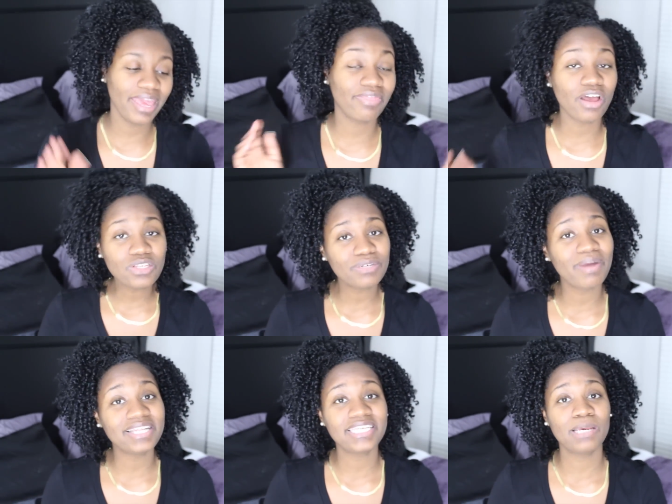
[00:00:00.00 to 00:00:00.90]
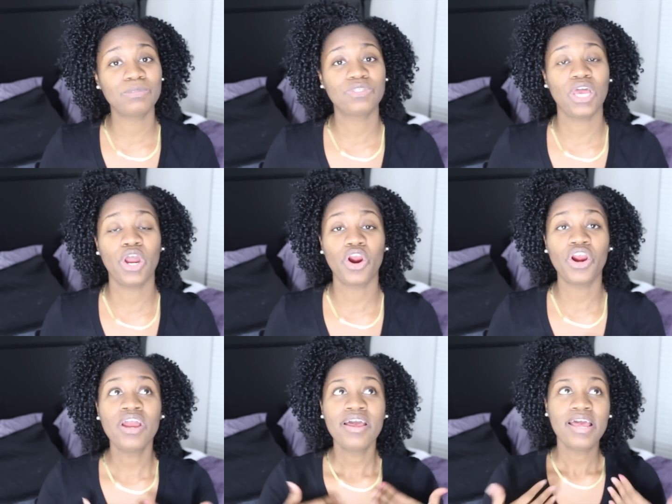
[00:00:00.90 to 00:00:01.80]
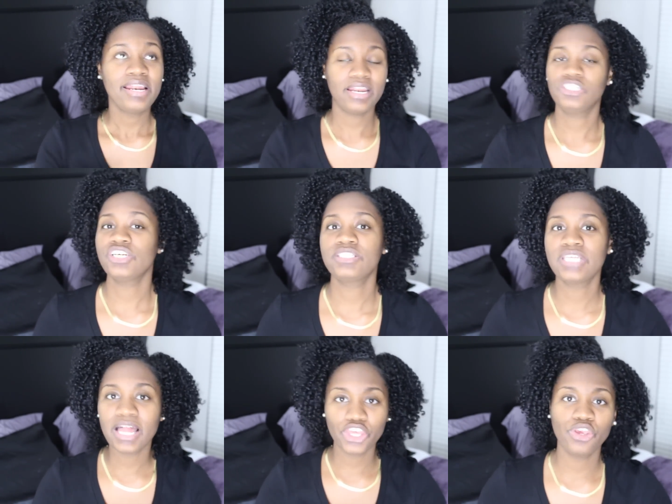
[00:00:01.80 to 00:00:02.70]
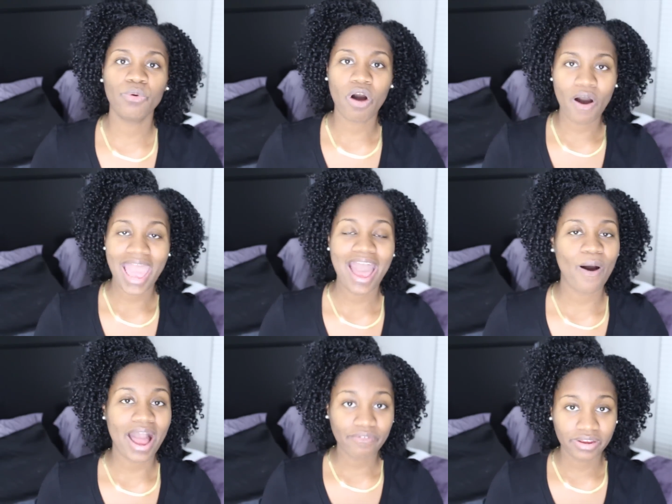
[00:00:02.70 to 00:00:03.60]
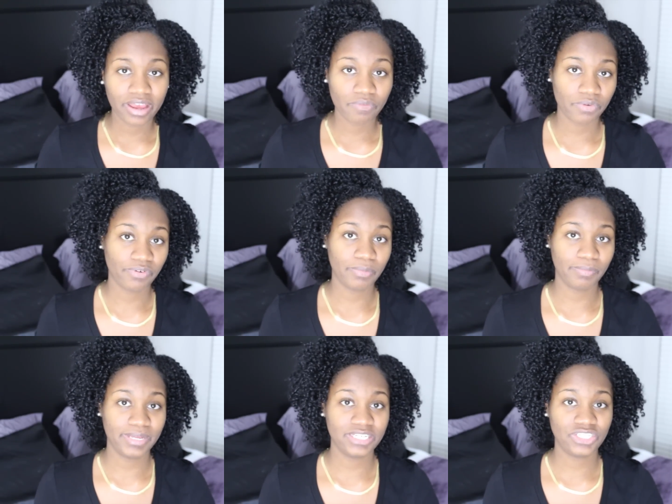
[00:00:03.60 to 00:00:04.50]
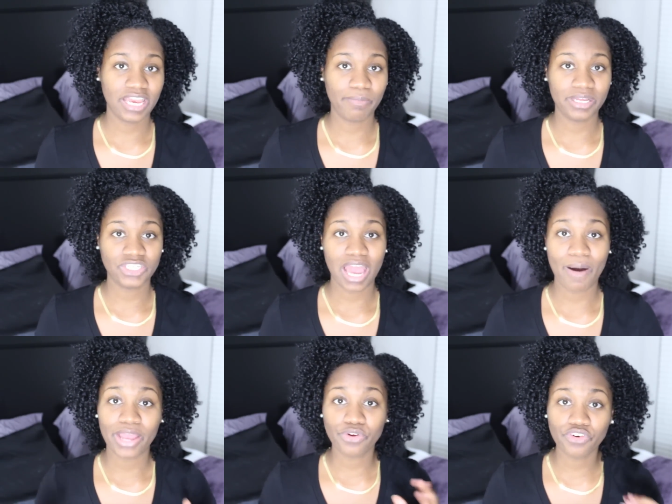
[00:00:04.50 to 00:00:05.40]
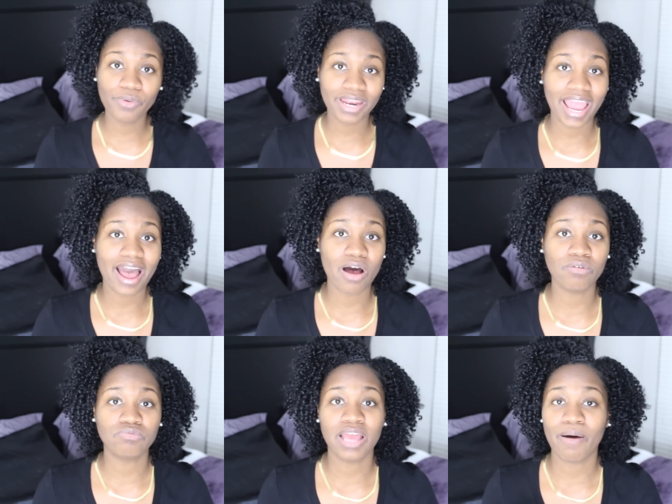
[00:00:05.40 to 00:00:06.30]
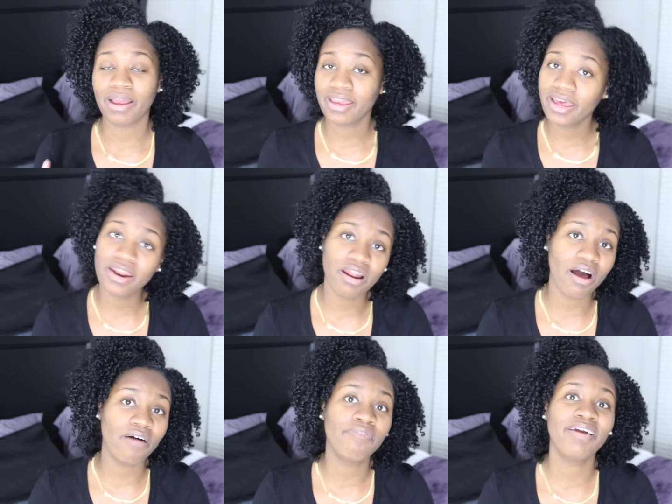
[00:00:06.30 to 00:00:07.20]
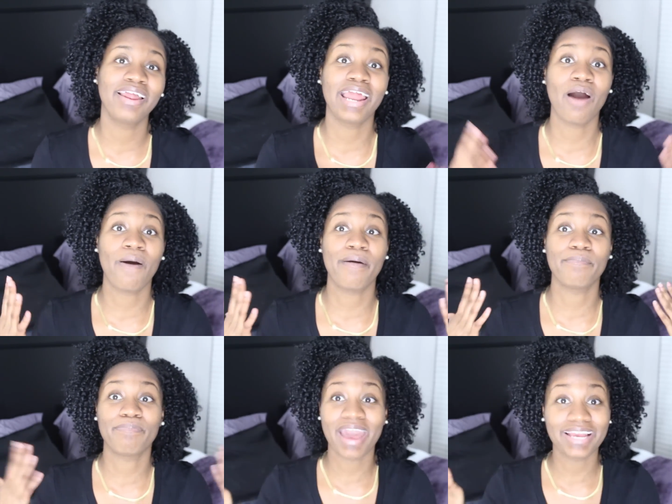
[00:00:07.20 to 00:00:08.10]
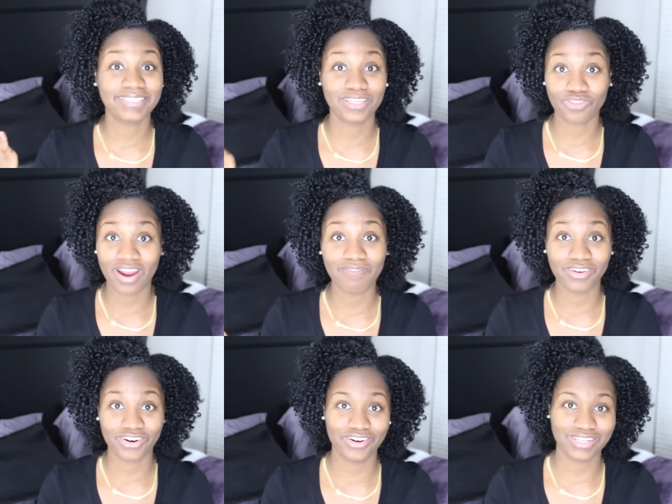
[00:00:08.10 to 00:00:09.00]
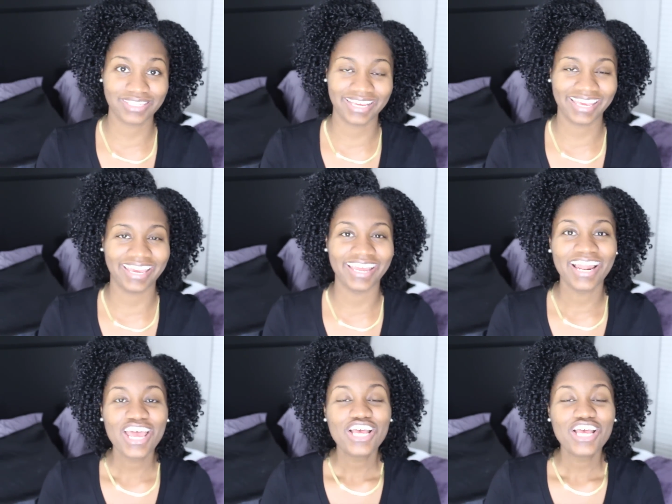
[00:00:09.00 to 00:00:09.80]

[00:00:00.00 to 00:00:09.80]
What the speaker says: yeah, those are my tips, just telling you all how I recovered from the bleach damage, how I grew it out, how I cut it off, and how I'm back to thriving curls again.